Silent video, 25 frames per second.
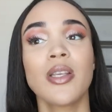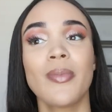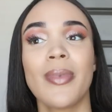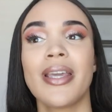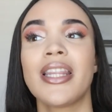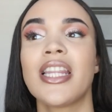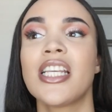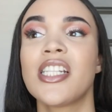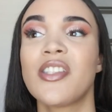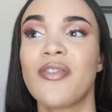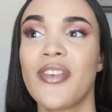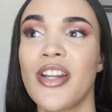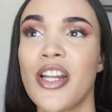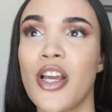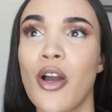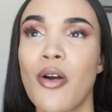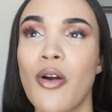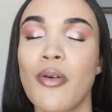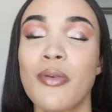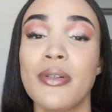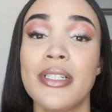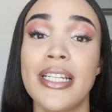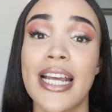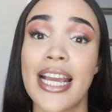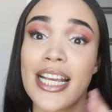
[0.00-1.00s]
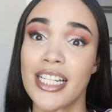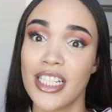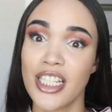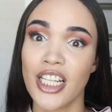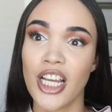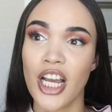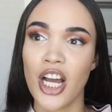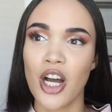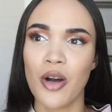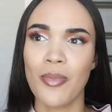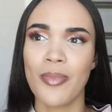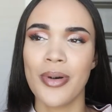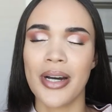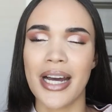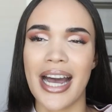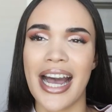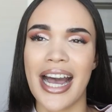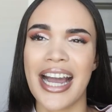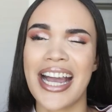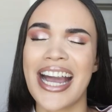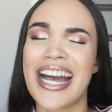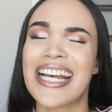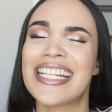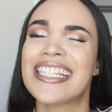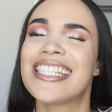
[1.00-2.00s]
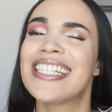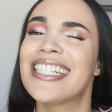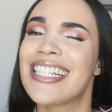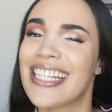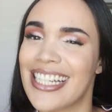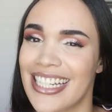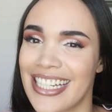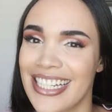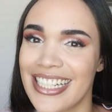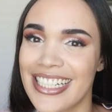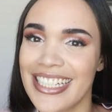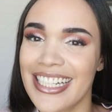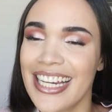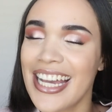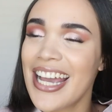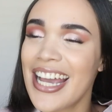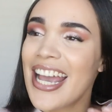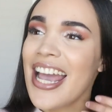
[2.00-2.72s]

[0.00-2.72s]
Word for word: to make this video days ago, but I got sick.